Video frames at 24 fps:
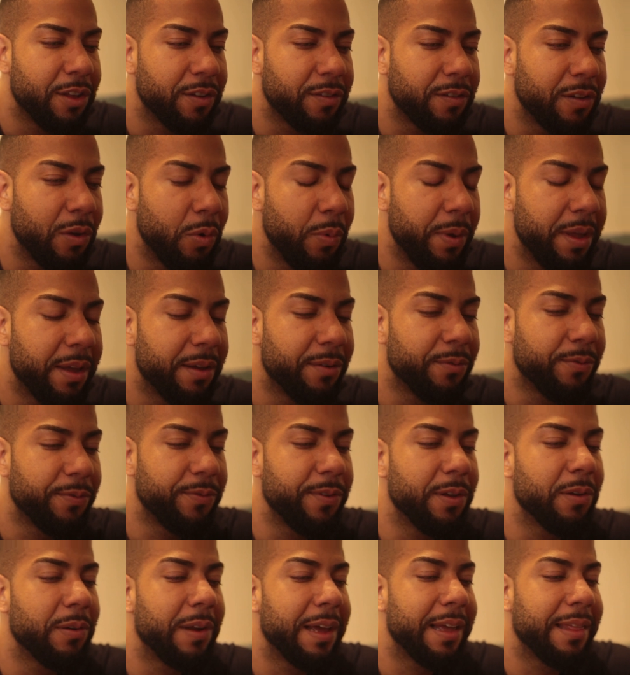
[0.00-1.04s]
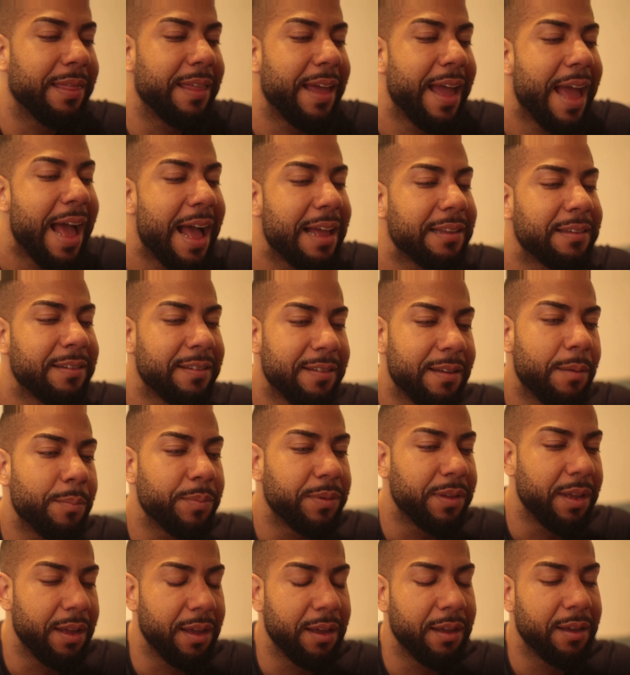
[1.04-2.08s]
so we can feel like they had
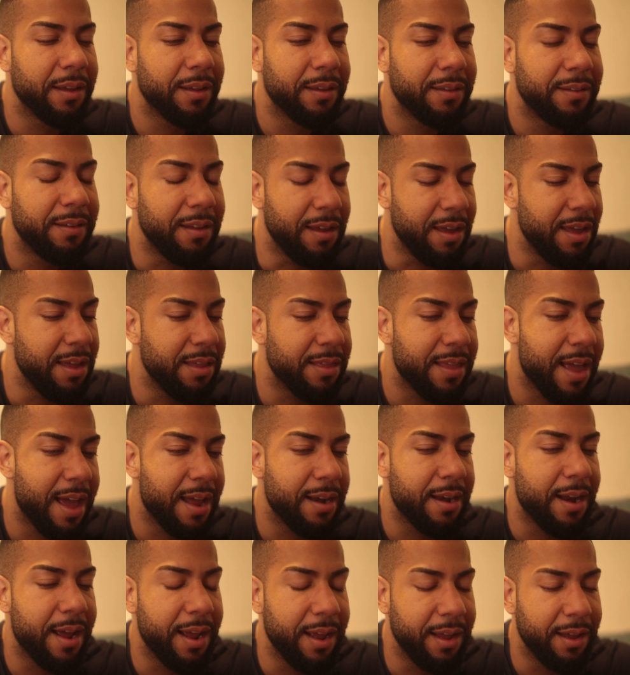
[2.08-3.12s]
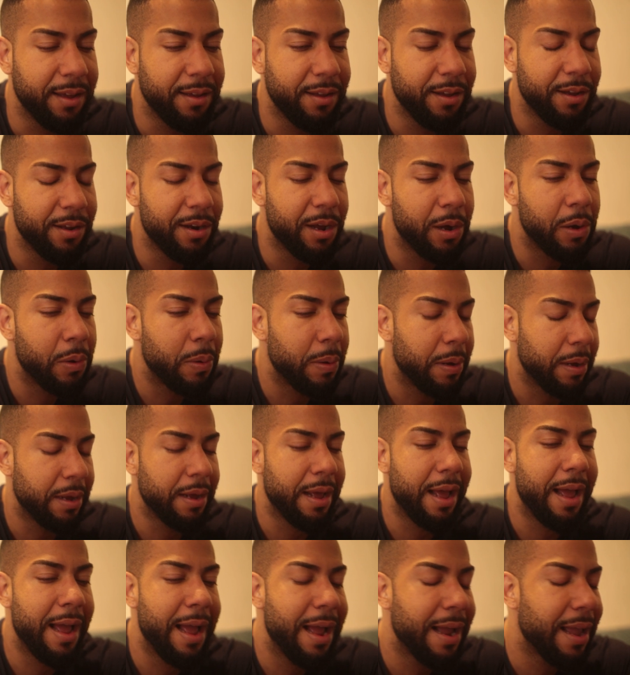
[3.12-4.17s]
something to eat that night. You know,
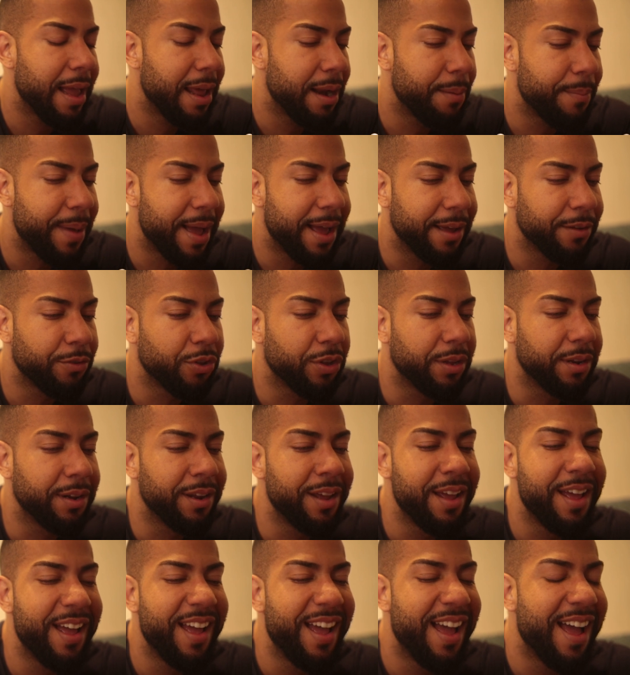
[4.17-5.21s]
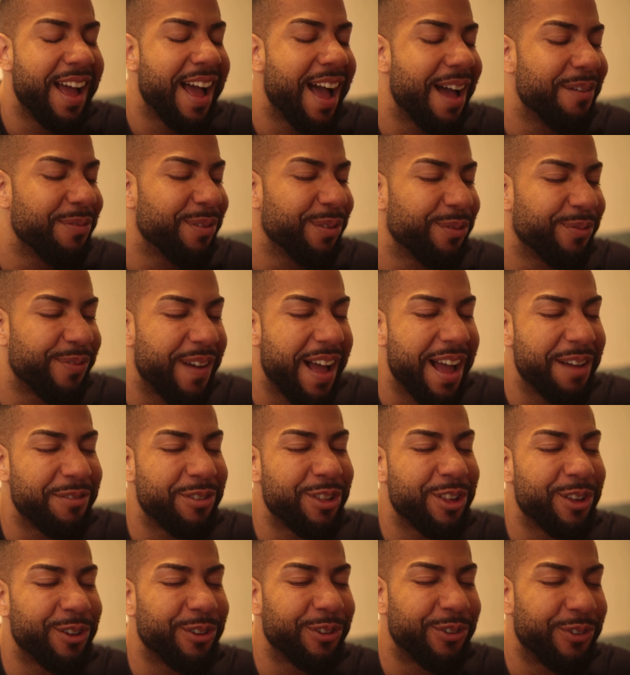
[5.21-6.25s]
I can't imagine having
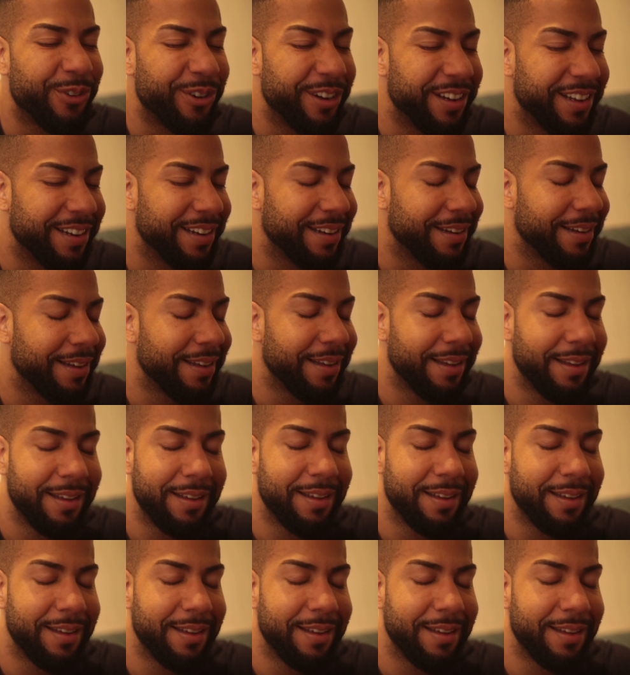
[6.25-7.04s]
5 children,